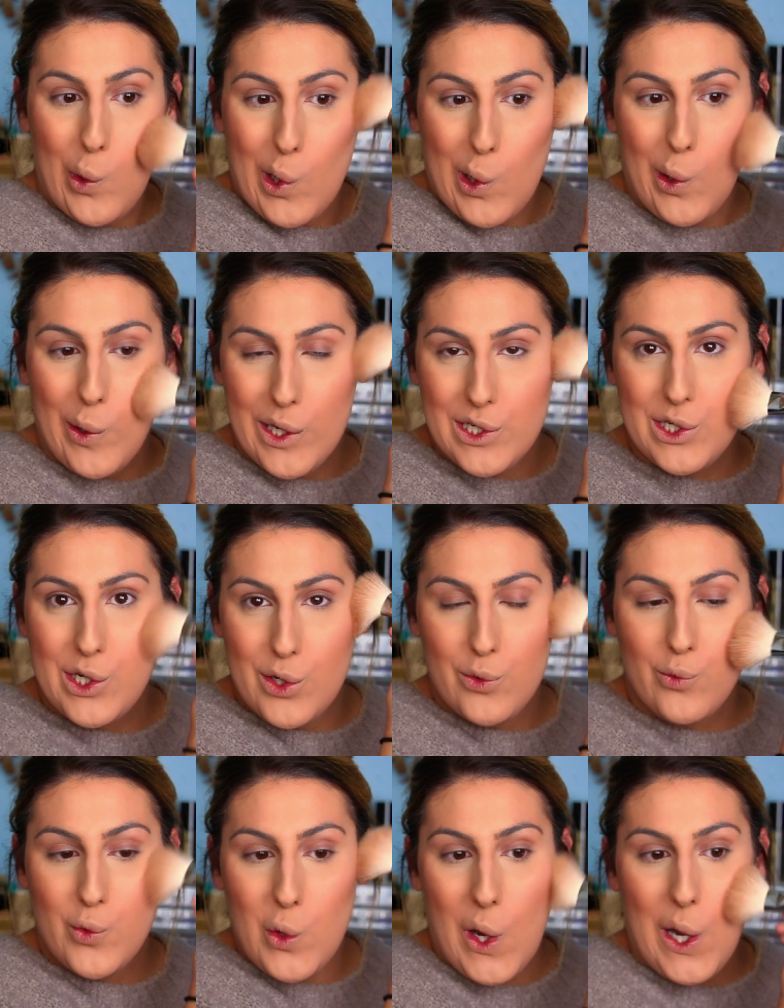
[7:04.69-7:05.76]
We're going to
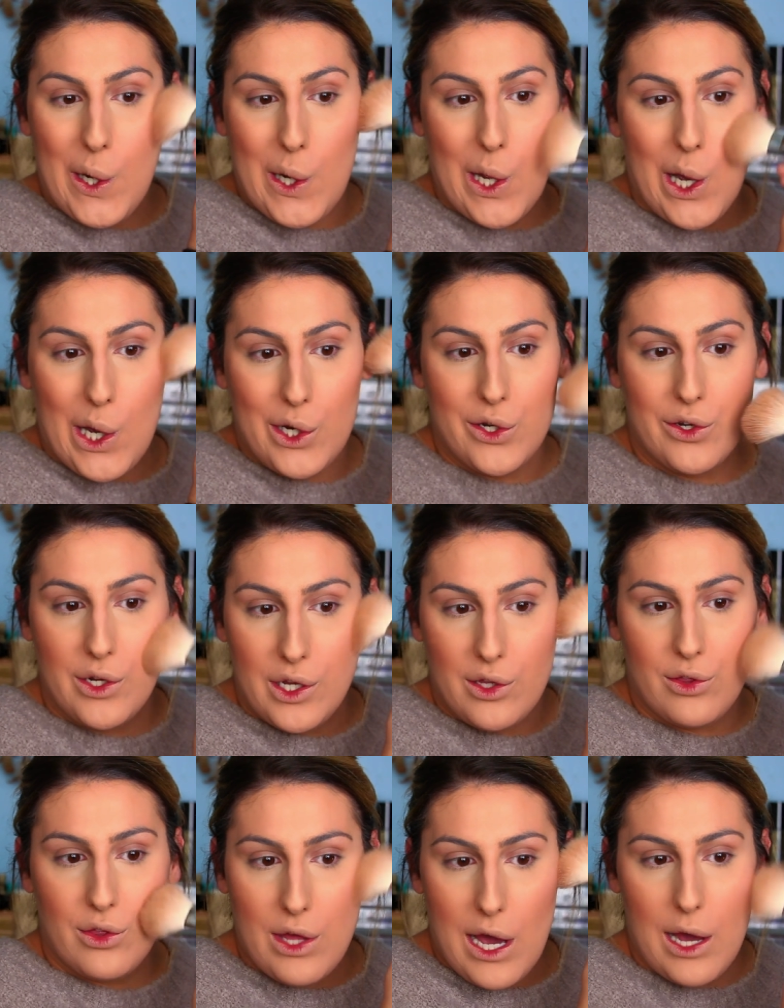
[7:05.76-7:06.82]
run
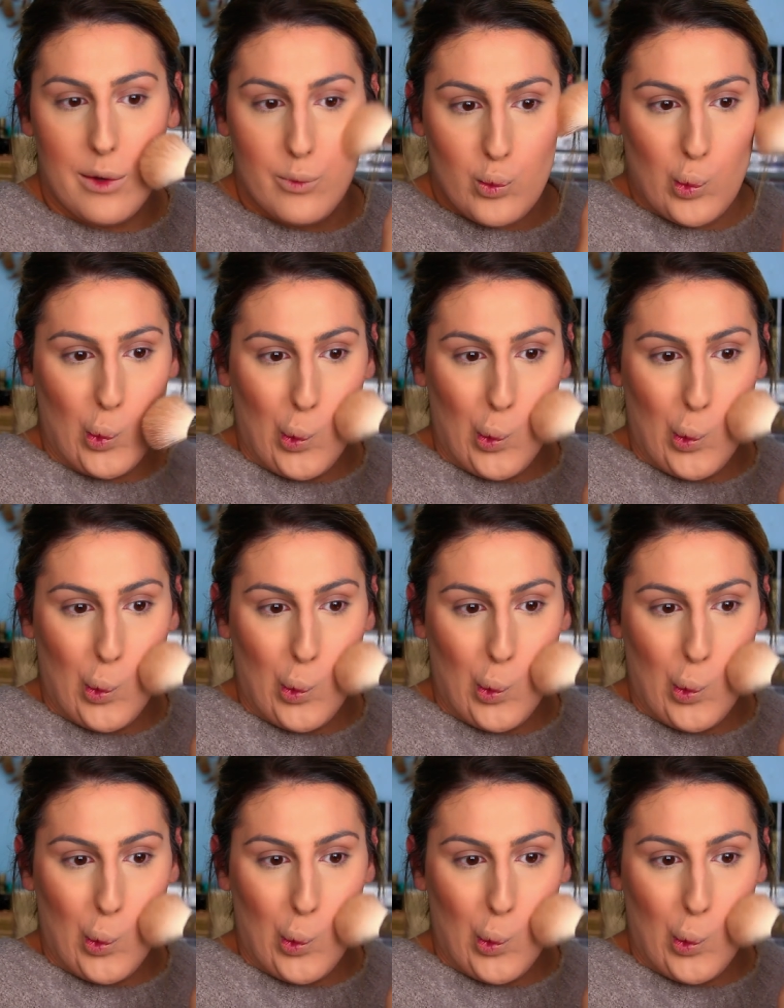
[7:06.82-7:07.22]
underneath that.